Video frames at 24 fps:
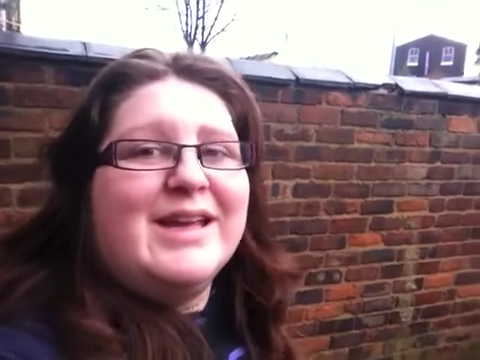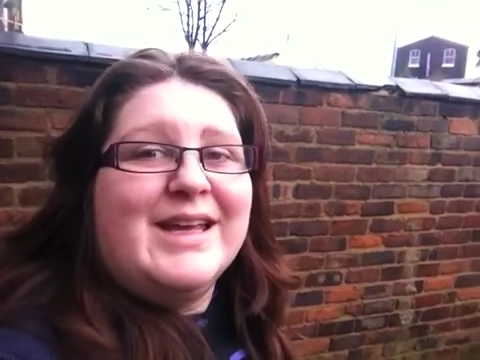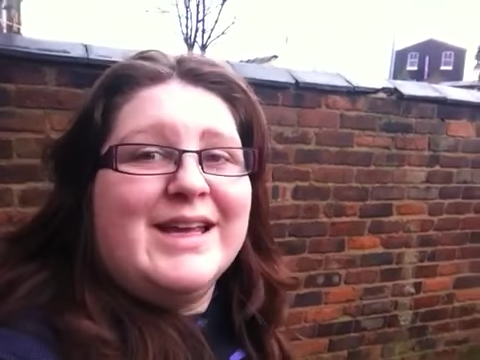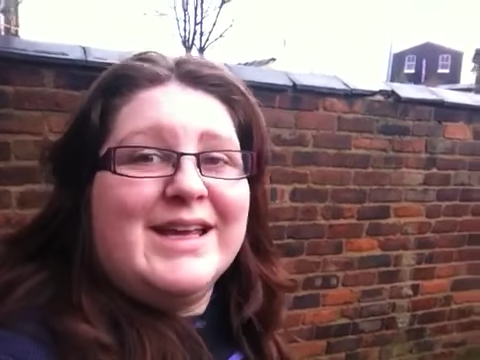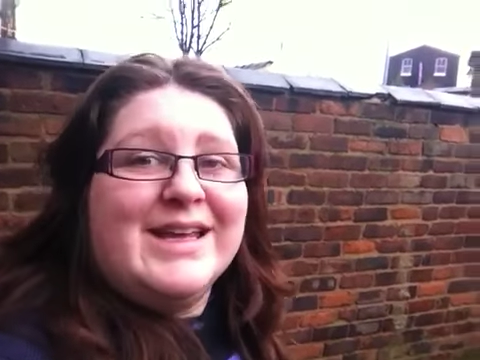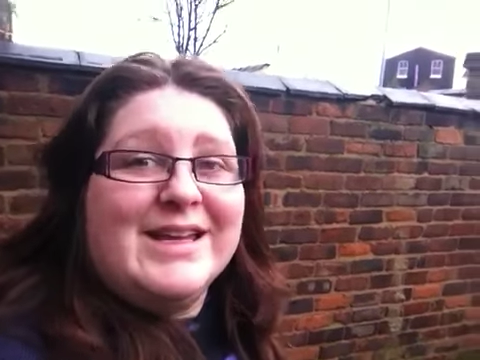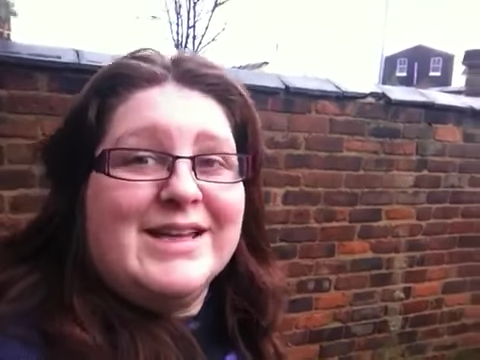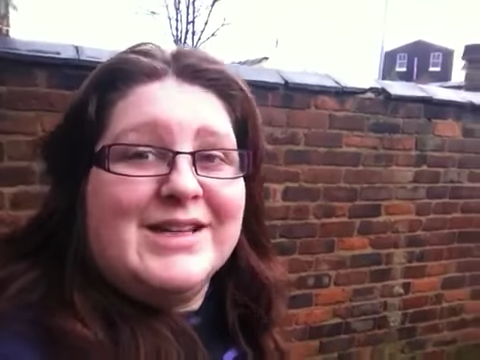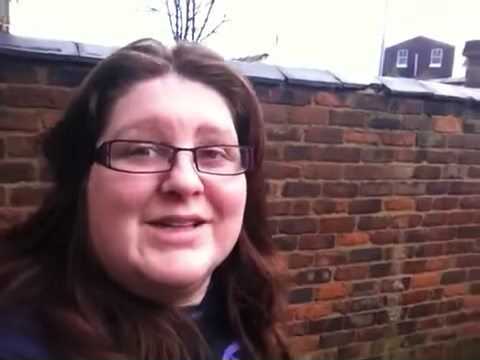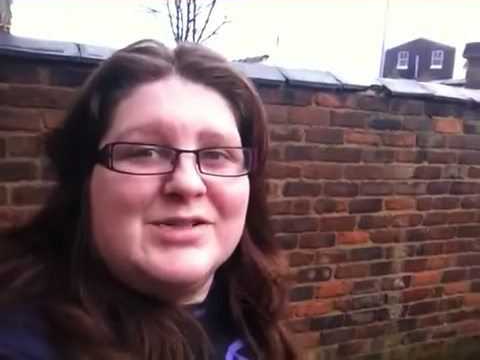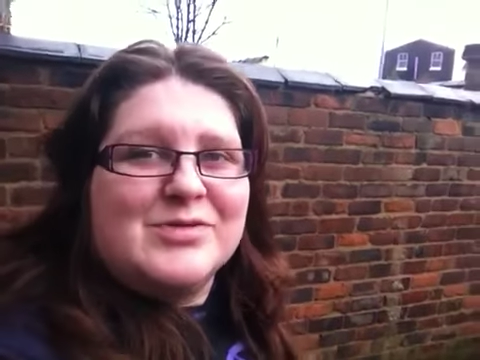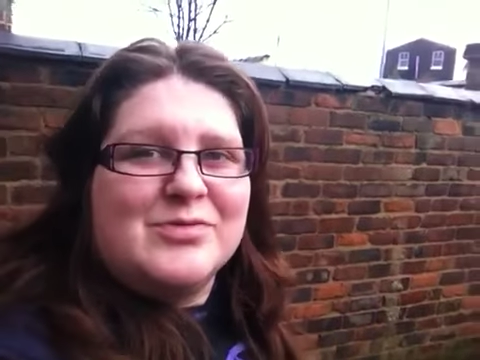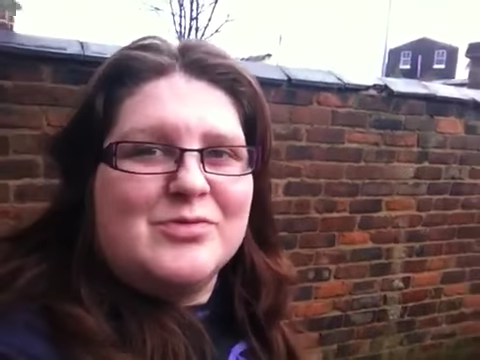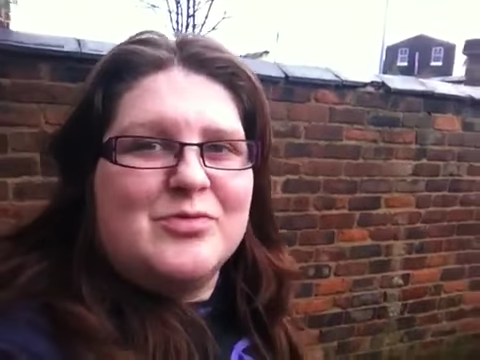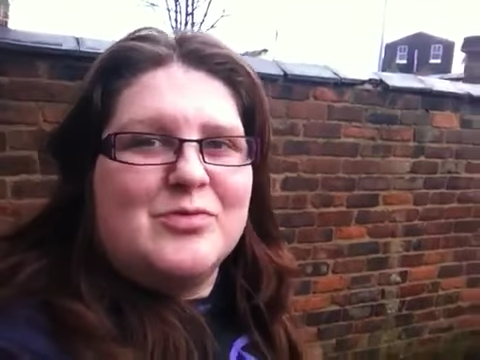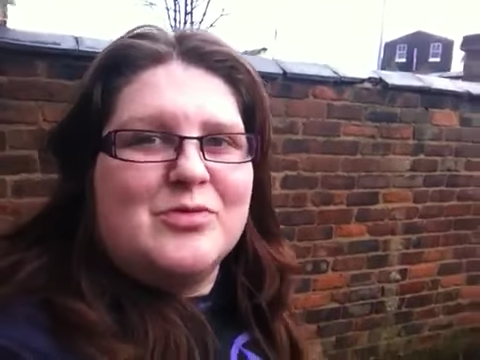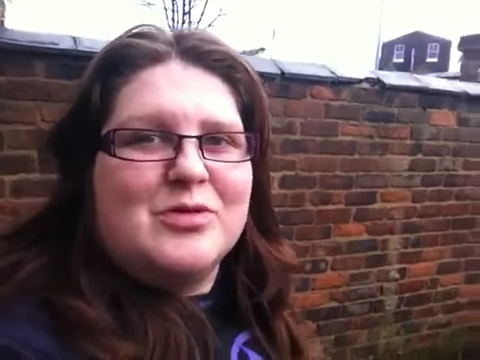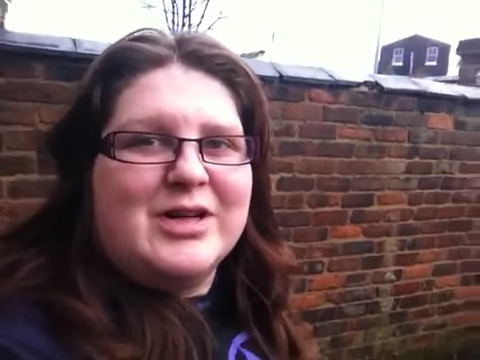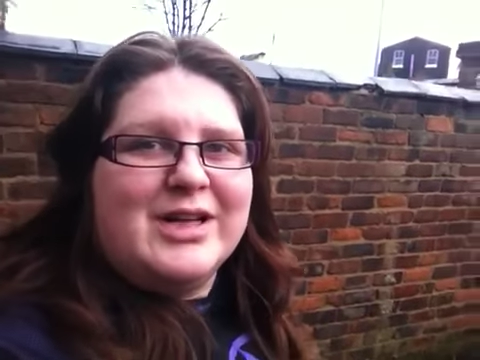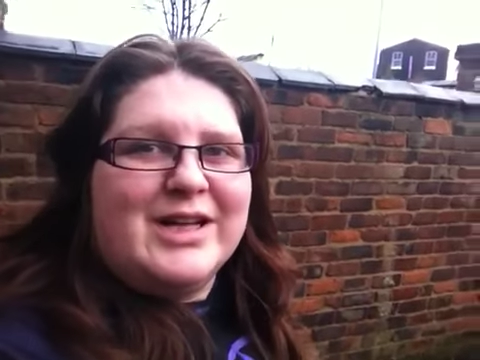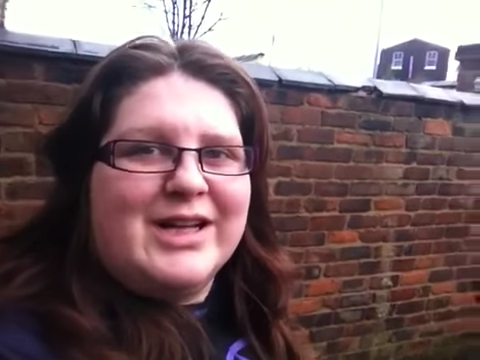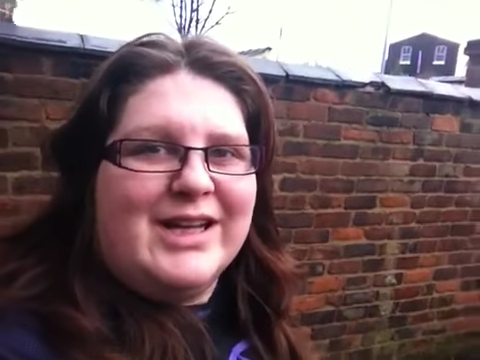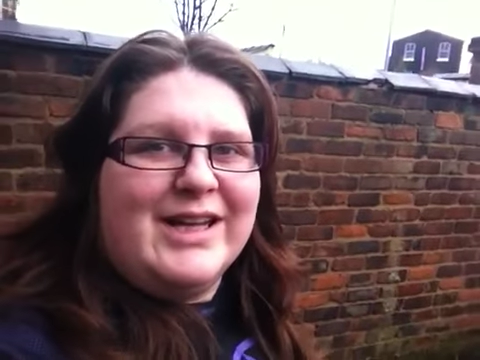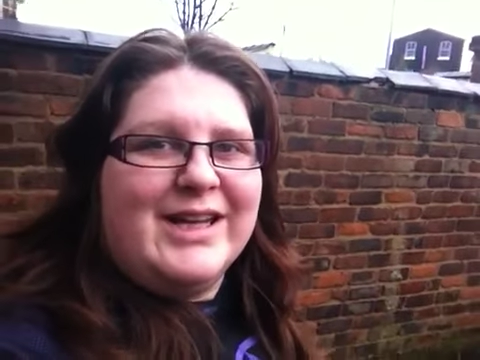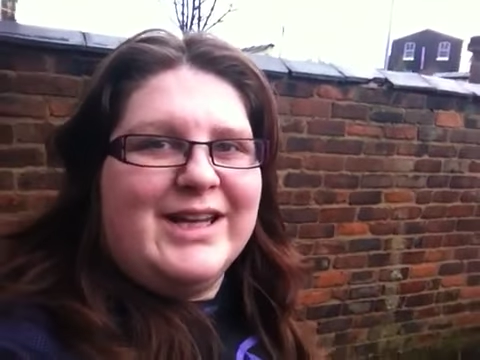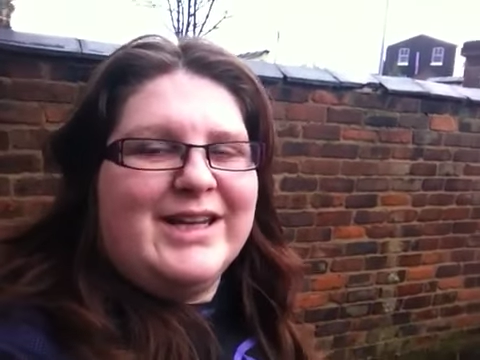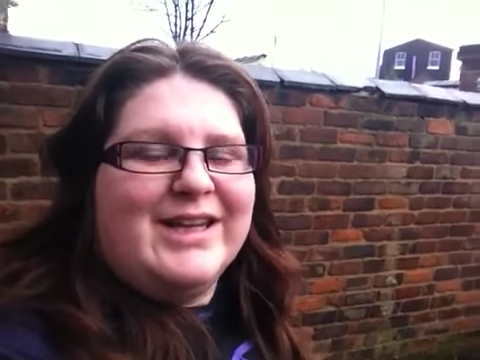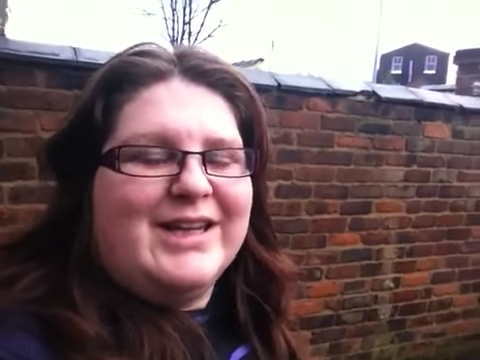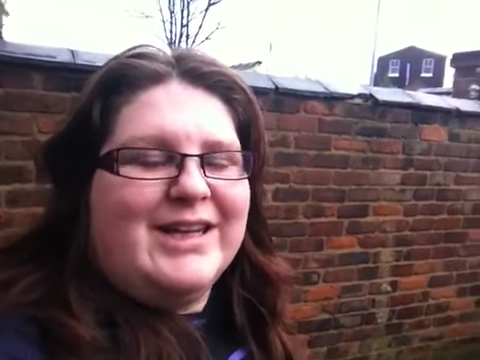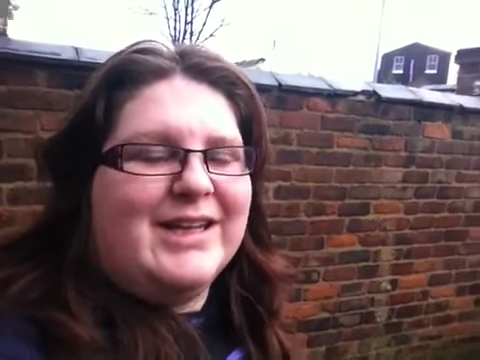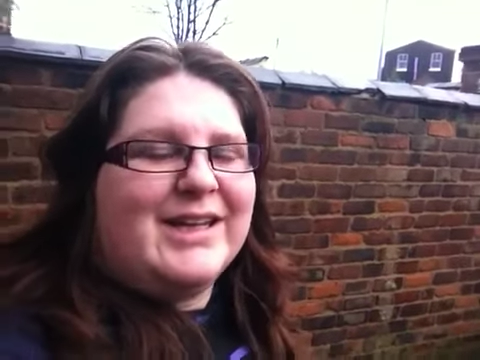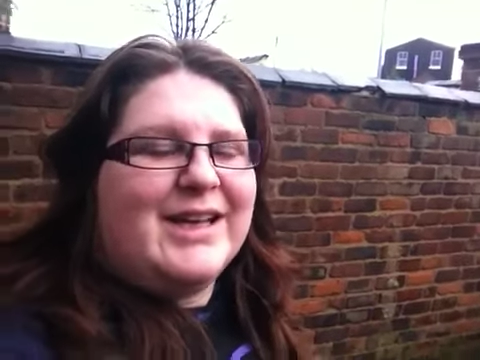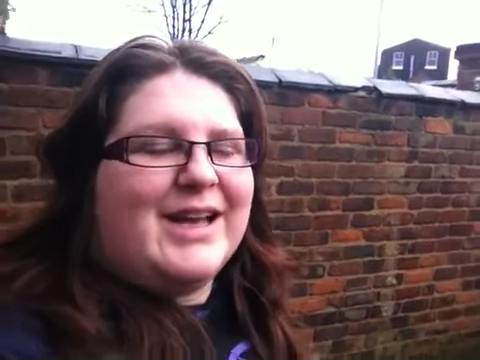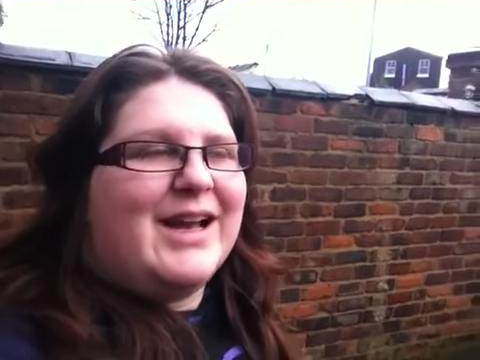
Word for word: It is really